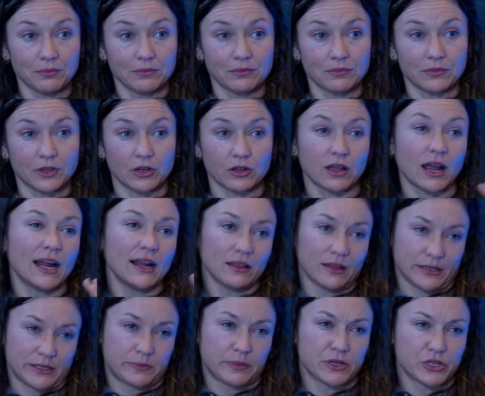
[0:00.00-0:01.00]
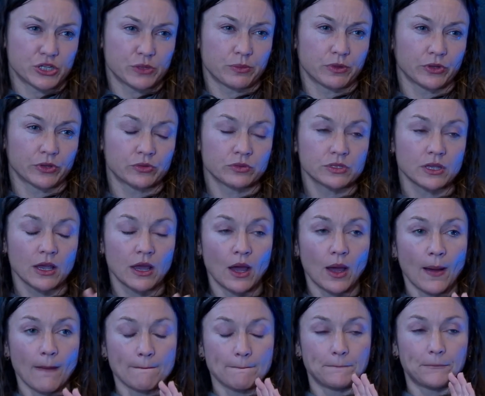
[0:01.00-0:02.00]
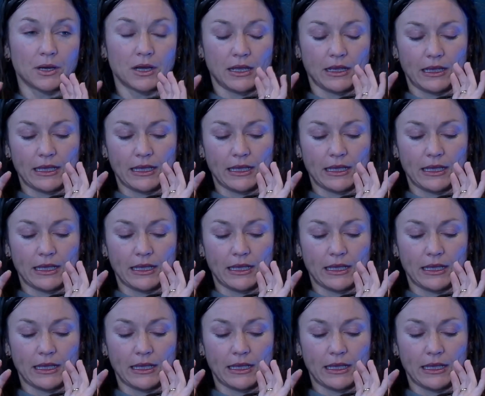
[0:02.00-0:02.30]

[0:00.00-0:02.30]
They're kind of like spongy balloons, but